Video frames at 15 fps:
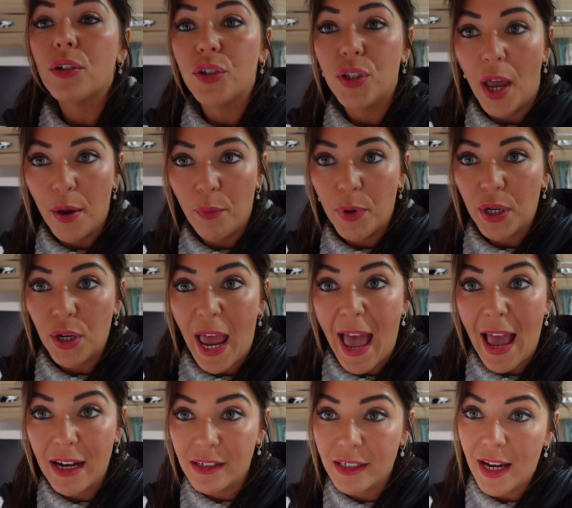so we're gonna
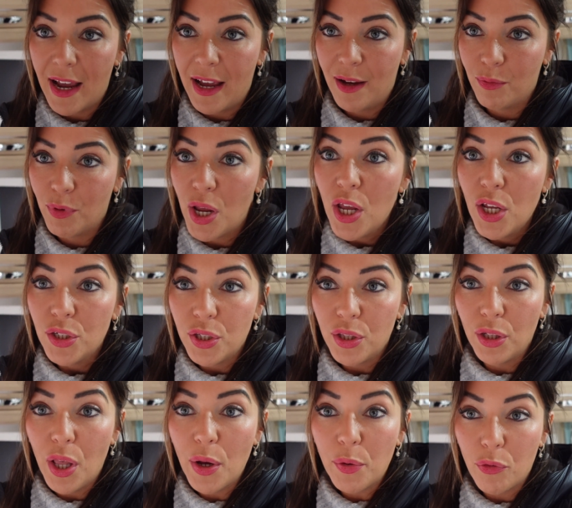head down to
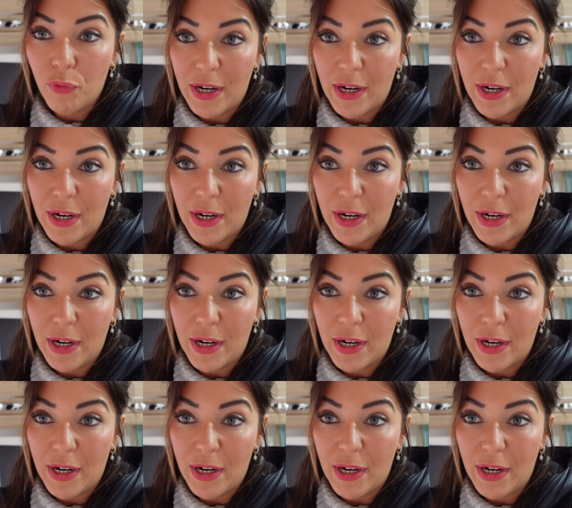the local